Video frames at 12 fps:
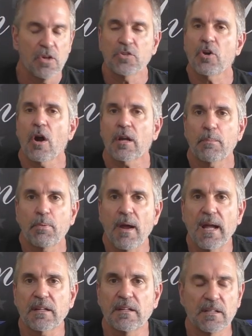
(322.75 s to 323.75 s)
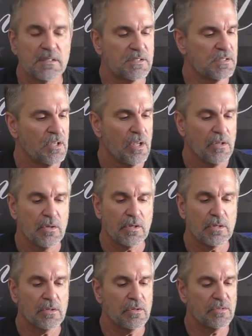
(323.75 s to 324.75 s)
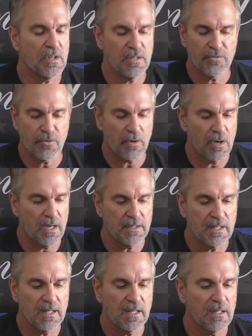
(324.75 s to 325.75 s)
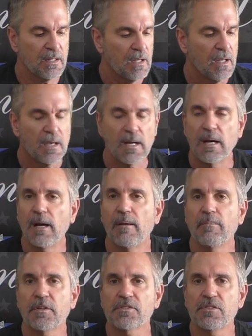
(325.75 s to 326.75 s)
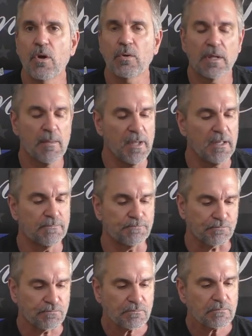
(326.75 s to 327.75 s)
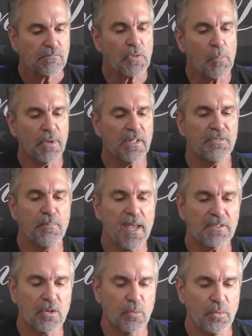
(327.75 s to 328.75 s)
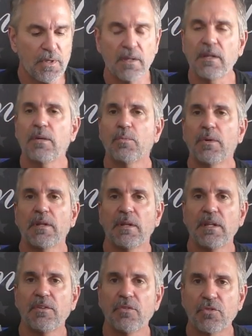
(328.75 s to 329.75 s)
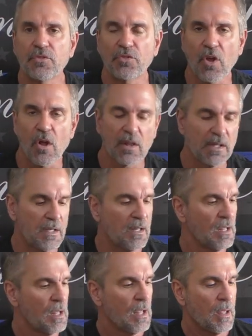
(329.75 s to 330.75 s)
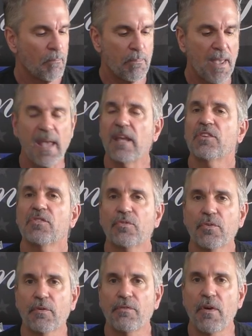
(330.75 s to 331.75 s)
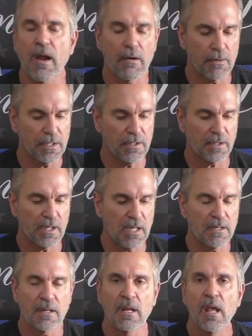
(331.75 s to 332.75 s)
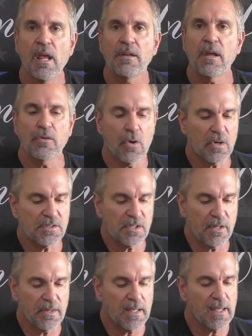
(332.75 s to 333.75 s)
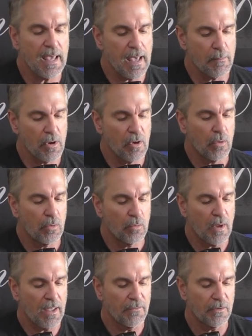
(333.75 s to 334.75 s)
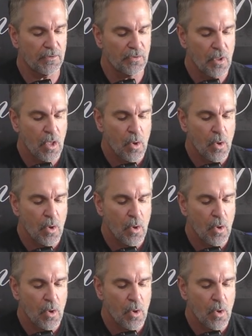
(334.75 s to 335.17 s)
target practice. You can use these for hunting. There's no limit. But it makes a really, really solid base for firing your gun. Now notice on the gammo rifles,